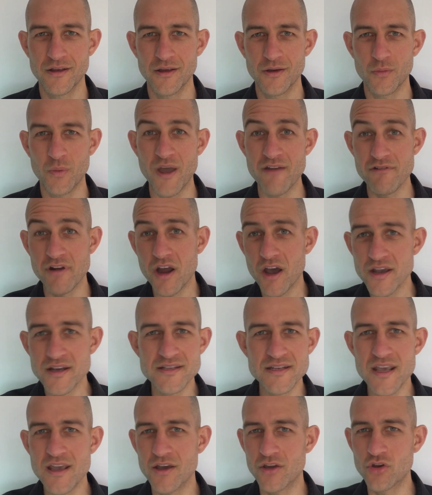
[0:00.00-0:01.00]
where an
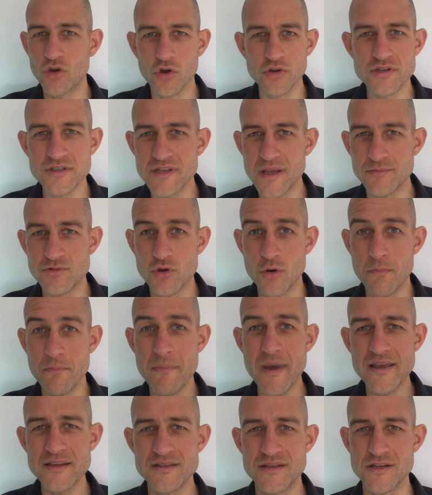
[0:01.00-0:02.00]
idea, concept or
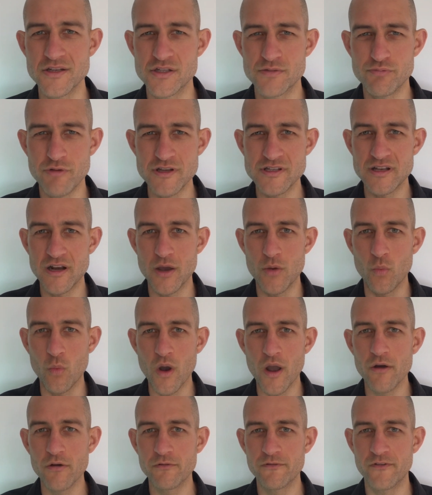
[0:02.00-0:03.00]
message spreads like
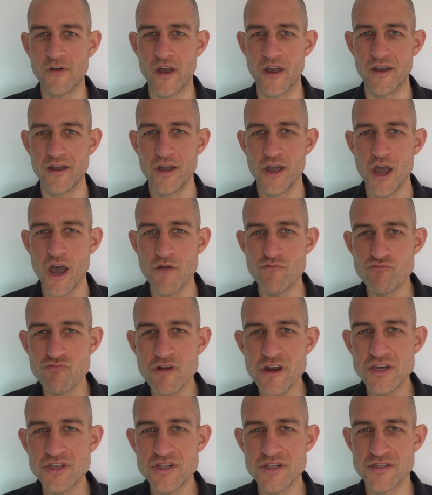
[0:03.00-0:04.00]
wildfire and
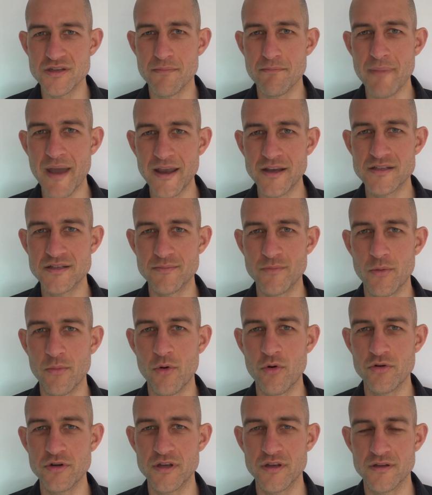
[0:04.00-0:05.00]
reaches a maximum
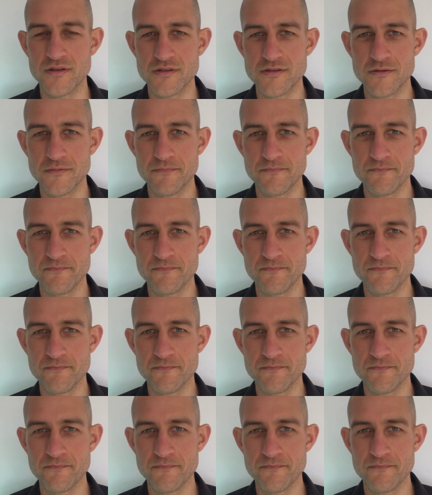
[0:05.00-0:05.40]
audience.